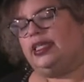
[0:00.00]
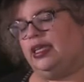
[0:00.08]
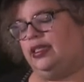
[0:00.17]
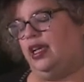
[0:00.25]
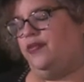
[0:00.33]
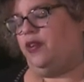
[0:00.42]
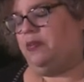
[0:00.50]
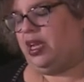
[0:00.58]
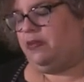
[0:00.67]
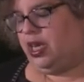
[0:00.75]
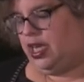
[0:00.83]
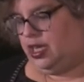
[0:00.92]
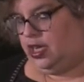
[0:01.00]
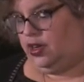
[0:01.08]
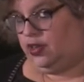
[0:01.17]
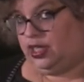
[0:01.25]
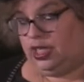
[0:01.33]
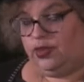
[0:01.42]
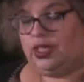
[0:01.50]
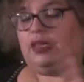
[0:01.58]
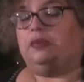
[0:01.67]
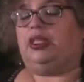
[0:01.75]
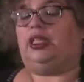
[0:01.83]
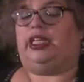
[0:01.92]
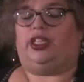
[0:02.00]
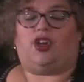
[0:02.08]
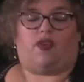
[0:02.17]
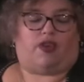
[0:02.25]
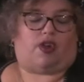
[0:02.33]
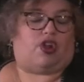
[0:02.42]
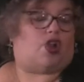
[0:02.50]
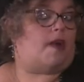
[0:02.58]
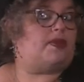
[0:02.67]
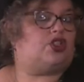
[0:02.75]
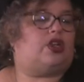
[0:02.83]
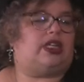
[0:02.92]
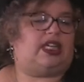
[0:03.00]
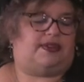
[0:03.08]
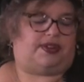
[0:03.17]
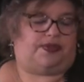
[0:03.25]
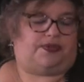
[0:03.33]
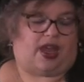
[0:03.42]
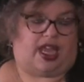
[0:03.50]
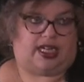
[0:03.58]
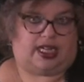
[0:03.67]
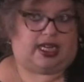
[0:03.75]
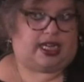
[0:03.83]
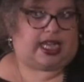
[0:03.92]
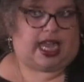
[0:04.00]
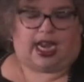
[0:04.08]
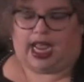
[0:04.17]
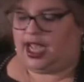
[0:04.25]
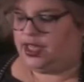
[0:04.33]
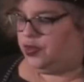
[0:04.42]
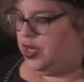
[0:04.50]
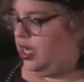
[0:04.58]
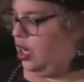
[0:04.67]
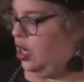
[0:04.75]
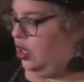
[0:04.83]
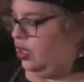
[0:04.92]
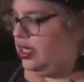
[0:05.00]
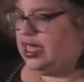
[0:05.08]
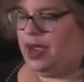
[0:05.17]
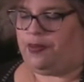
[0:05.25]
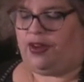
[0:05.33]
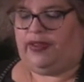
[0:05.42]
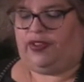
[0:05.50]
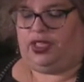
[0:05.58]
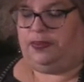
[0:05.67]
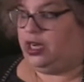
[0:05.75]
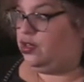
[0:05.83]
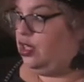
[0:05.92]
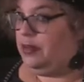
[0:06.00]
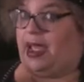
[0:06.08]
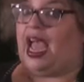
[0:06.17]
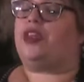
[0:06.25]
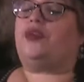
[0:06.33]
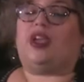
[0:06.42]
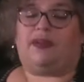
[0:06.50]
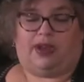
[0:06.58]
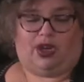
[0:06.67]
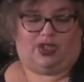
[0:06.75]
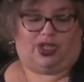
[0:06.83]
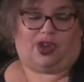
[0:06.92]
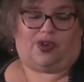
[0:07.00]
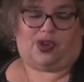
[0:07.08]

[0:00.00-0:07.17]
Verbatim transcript: I said, for many, many years, this was completely overgrown. You almost couldn't even find it. And again, as we looked at that previous picture, the pathway appeared to go